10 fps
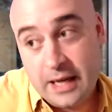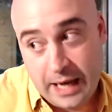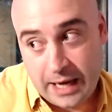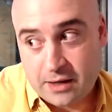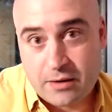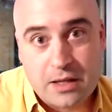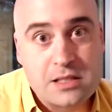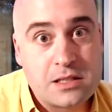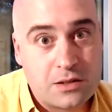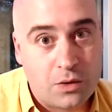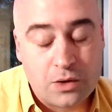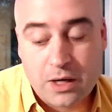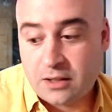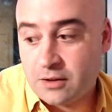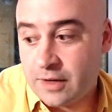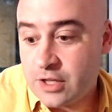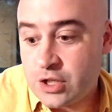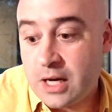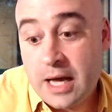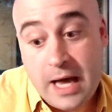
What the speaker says: and thus the whole continent of Asia?